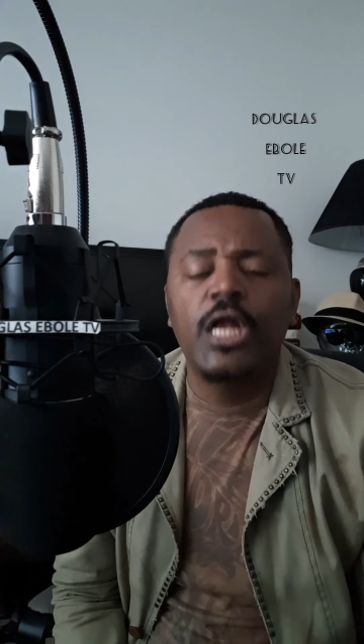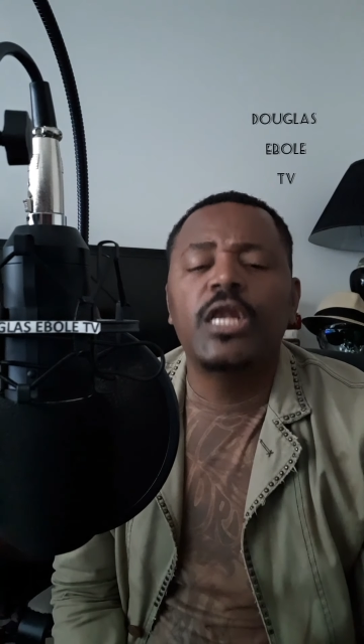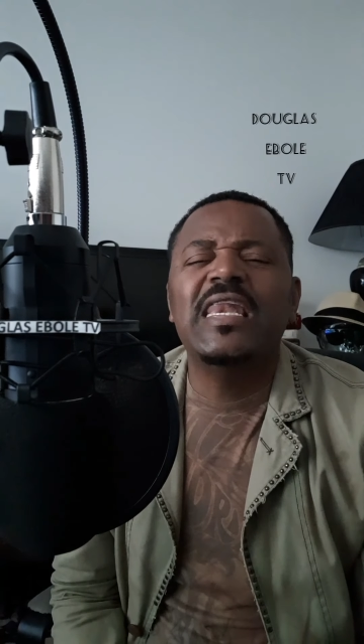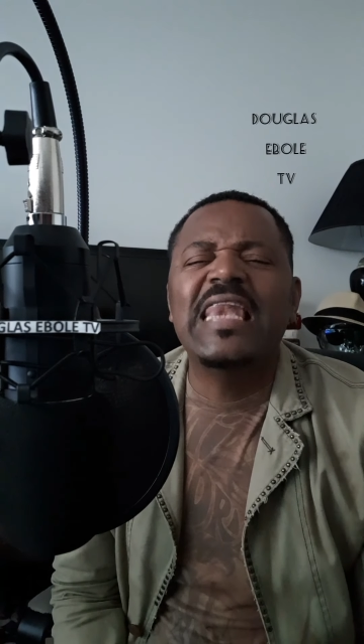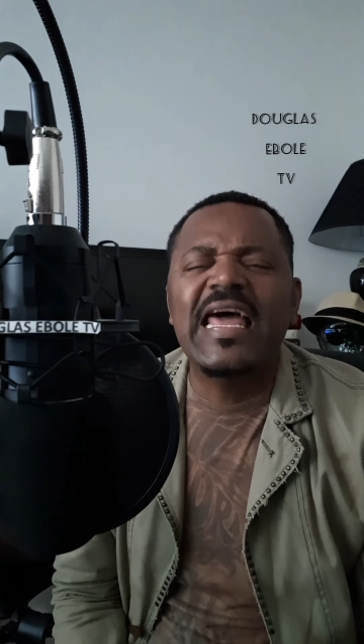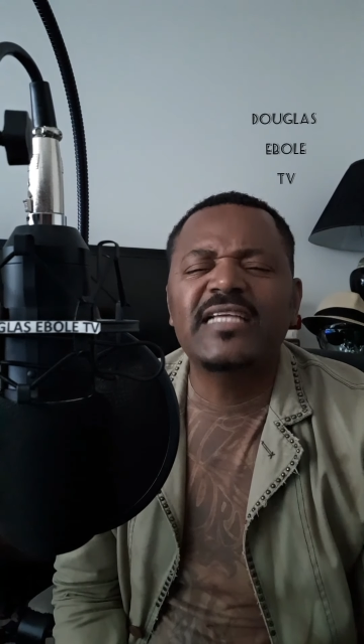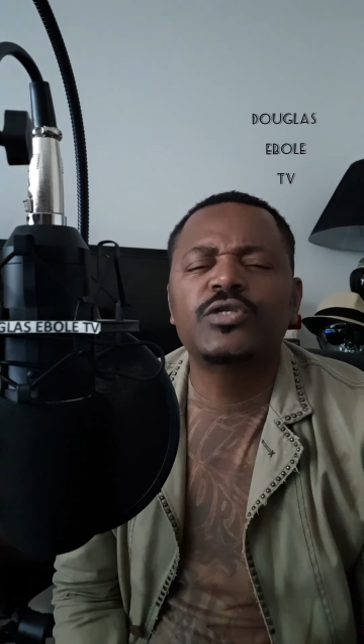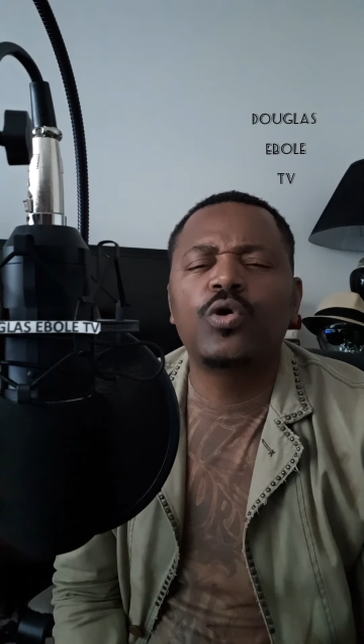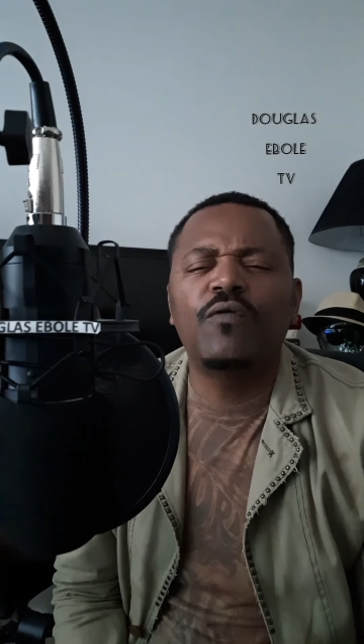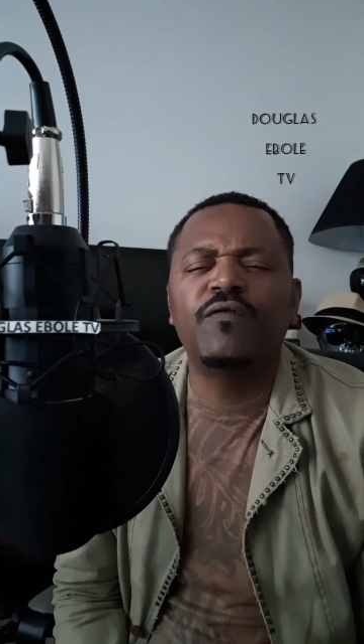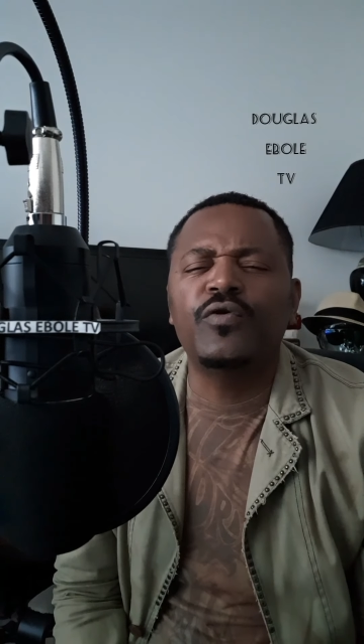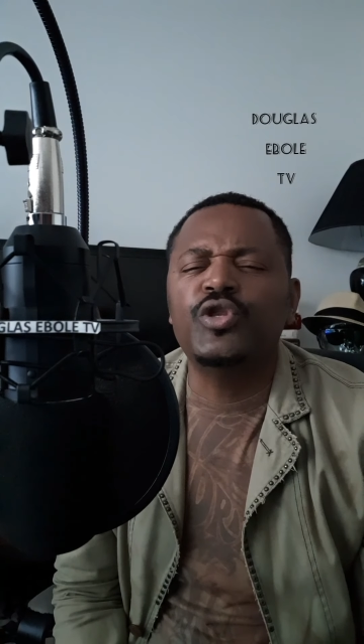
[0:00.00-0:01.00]
Let's go
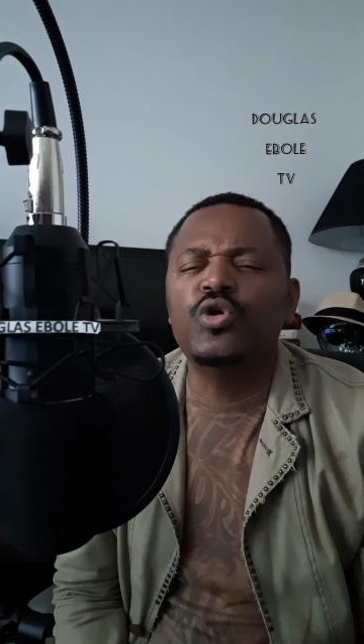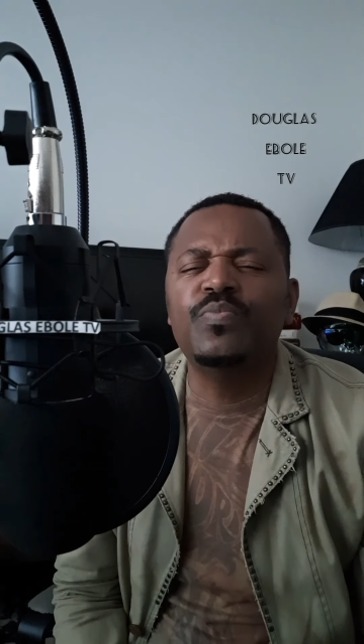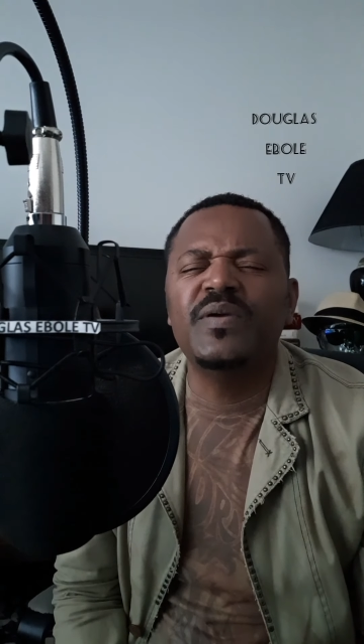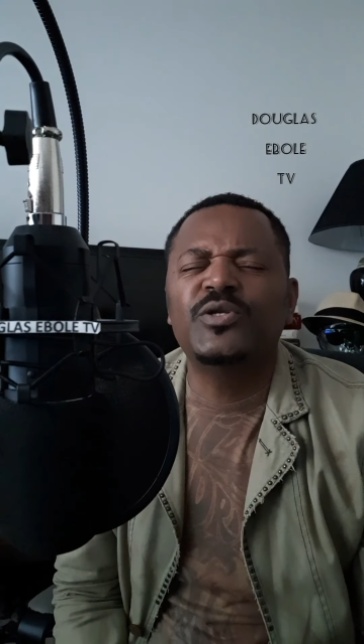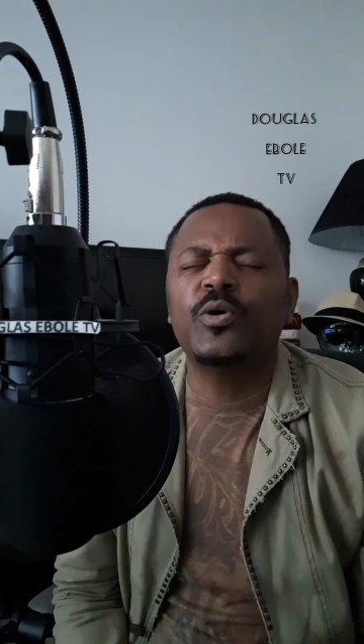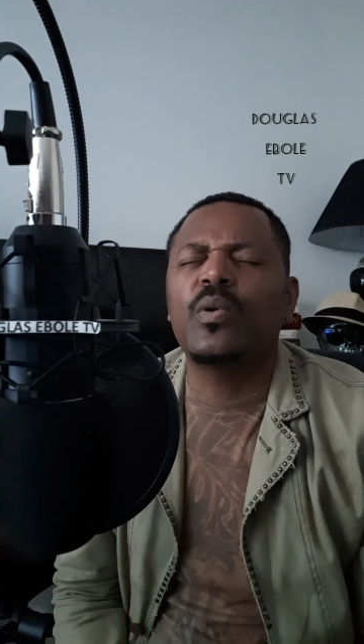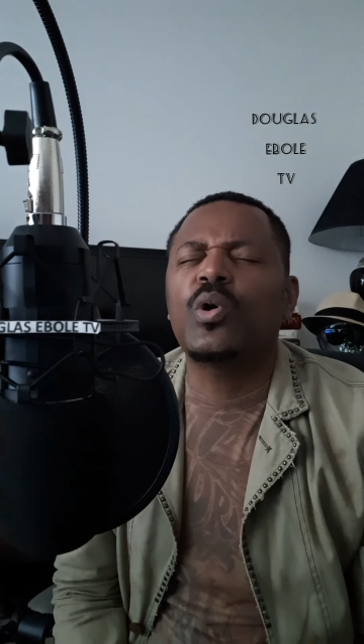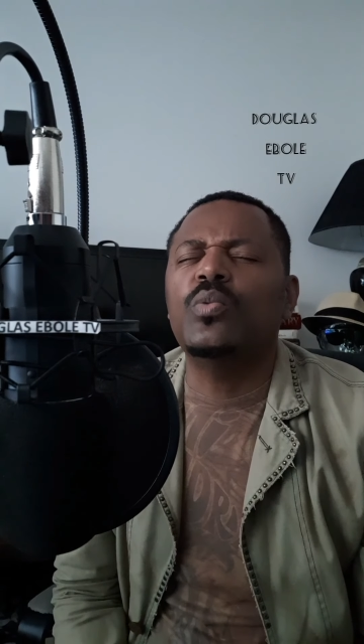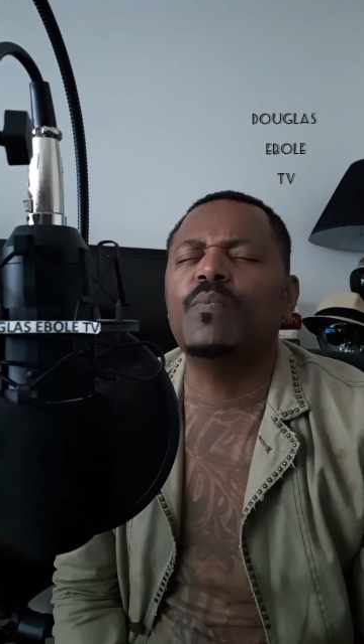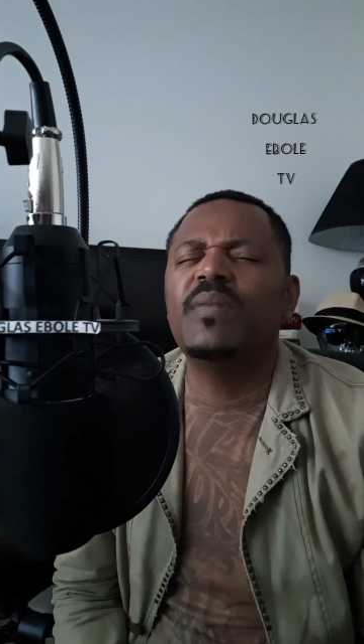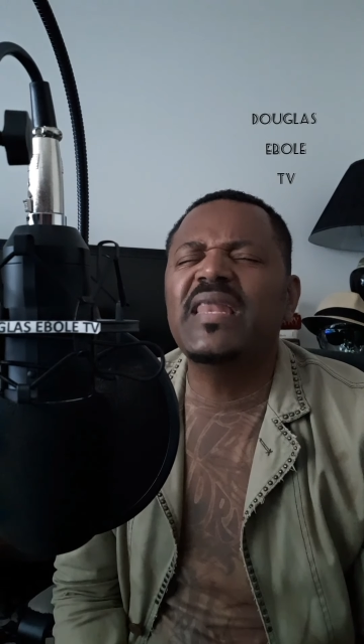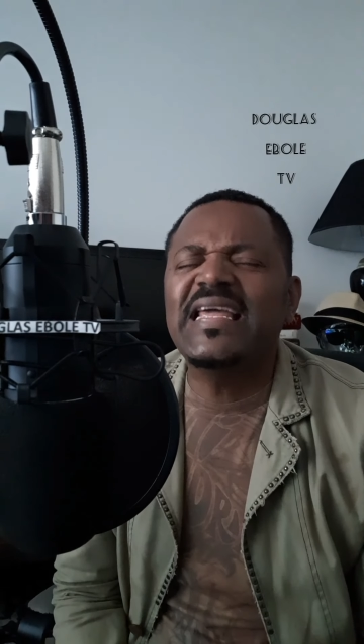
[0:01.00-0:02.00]
for new people
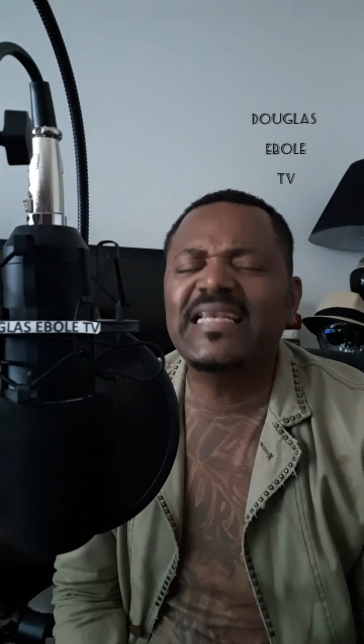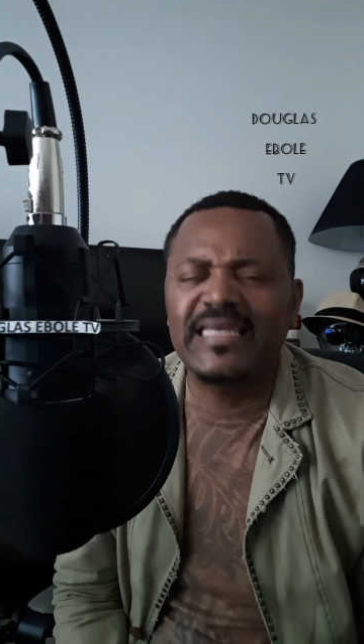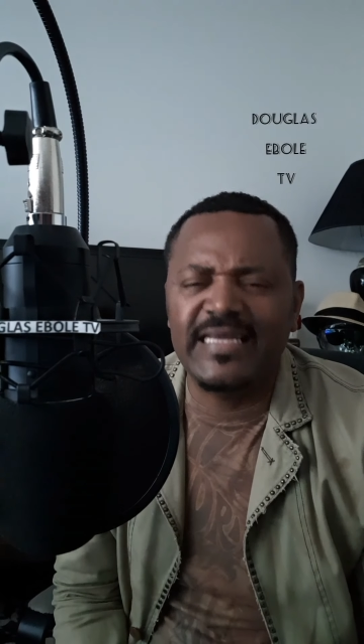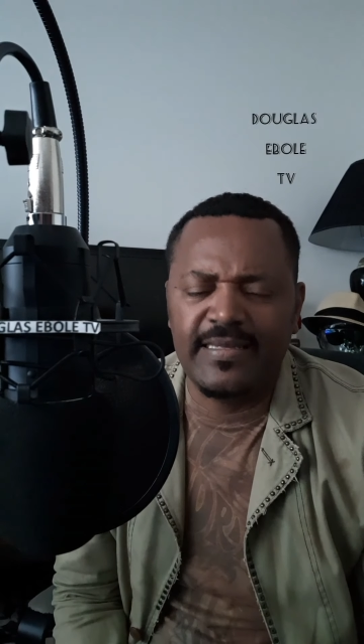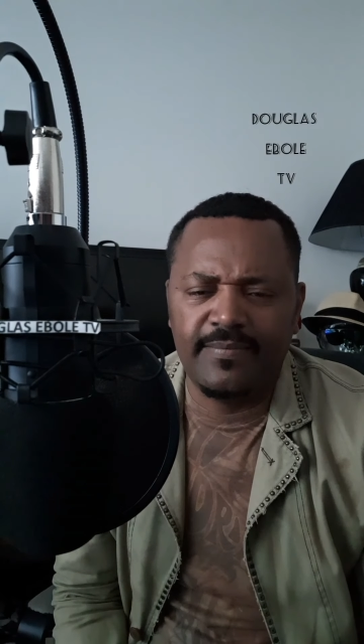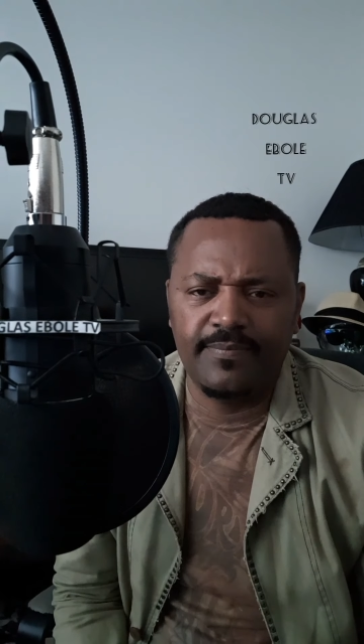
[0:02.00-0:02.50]
completely.